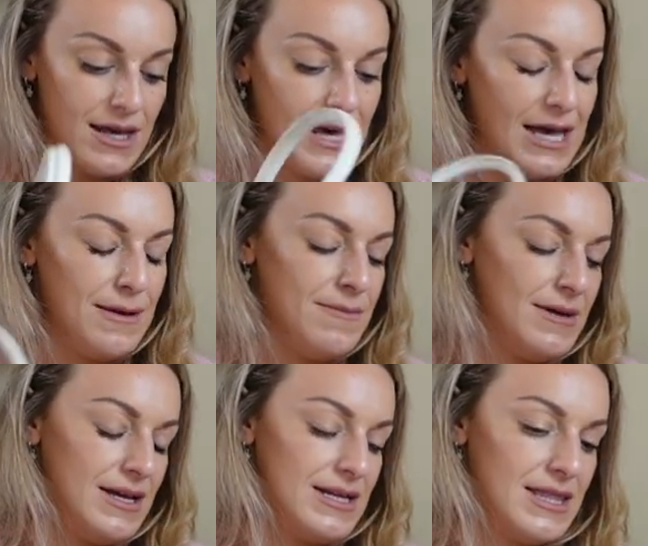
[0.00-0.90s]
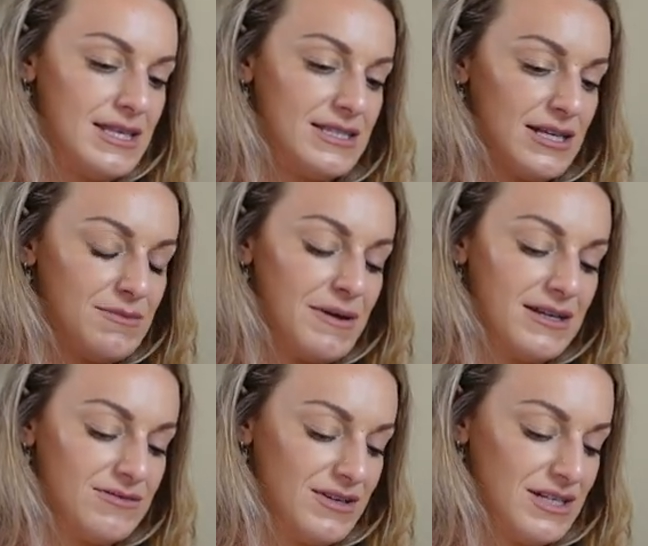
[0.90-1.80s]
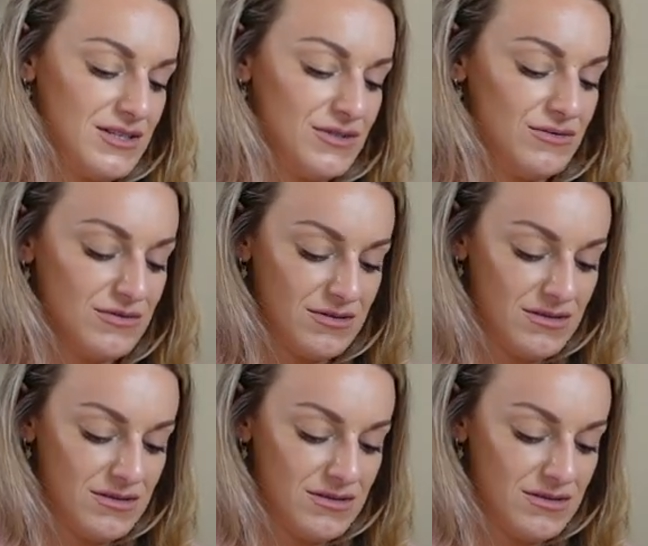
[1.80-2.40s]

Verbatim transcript: Um, and yeah, these dust bags really do